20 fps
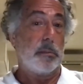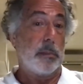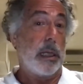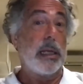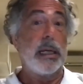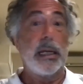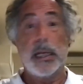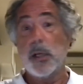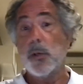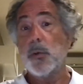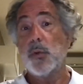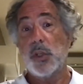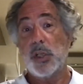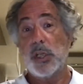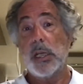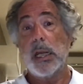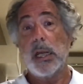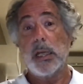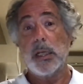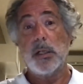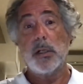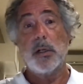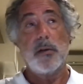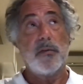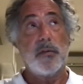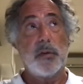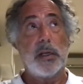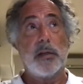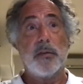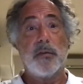a negotiator
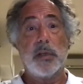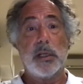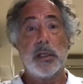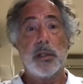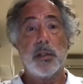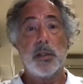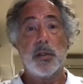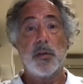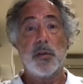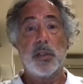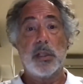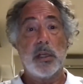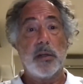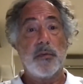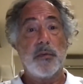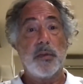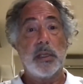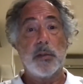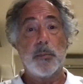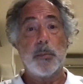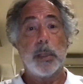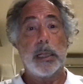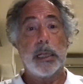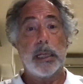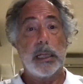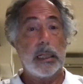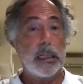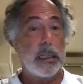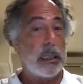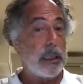of very, very serious stuff, is
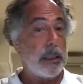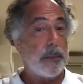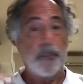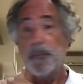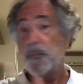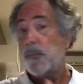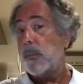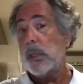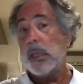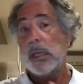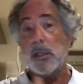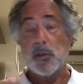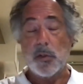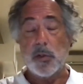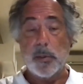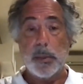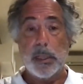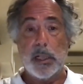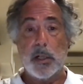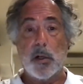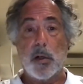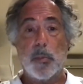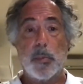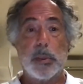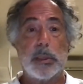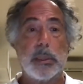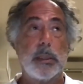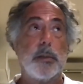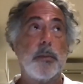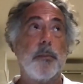Bagheri, extremely
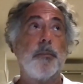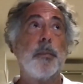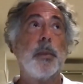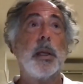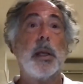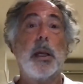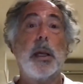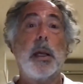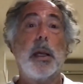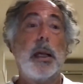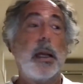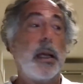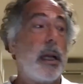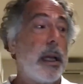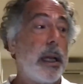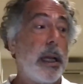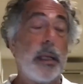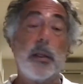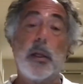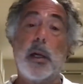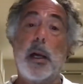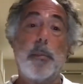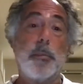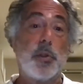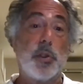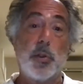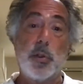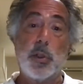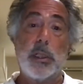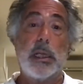competent. And I'm
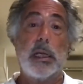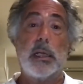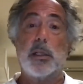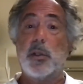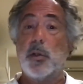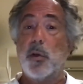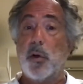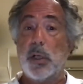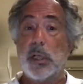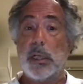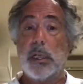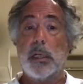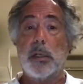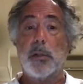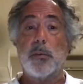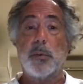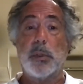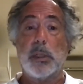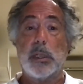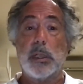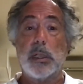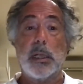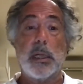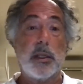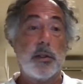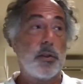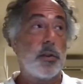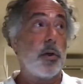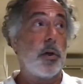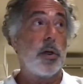sure they are talking,
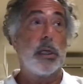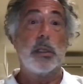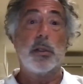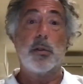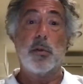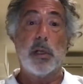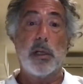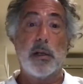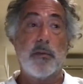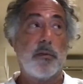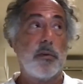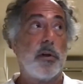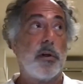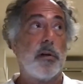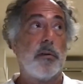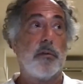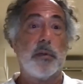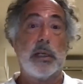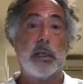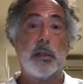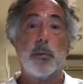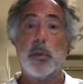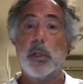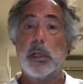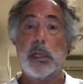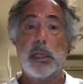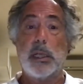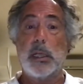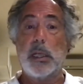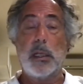he's talking to Lavrov and
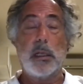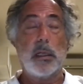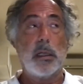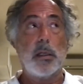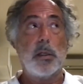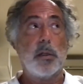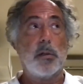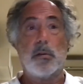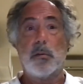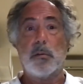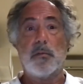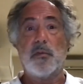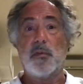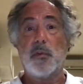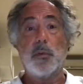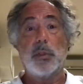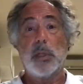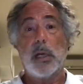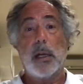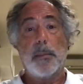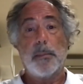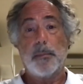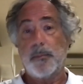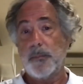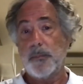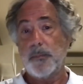Wang Yi, full time.